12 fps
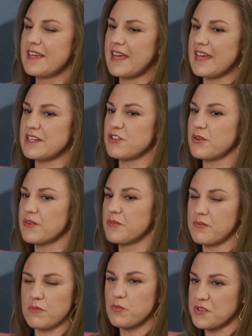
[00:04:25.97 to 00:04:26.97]
And you
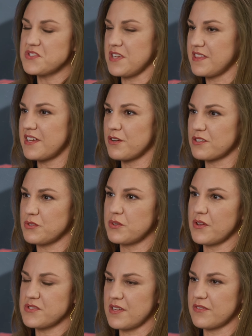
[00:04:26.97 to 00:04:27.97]
will see that your
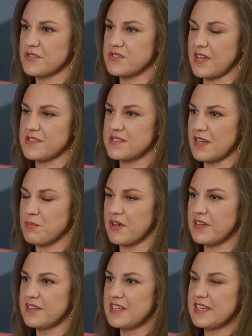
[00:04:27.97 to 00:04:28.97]
glucose levels stay
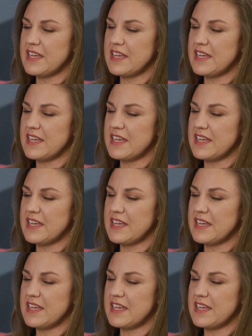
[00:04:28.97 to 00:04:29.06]
stable.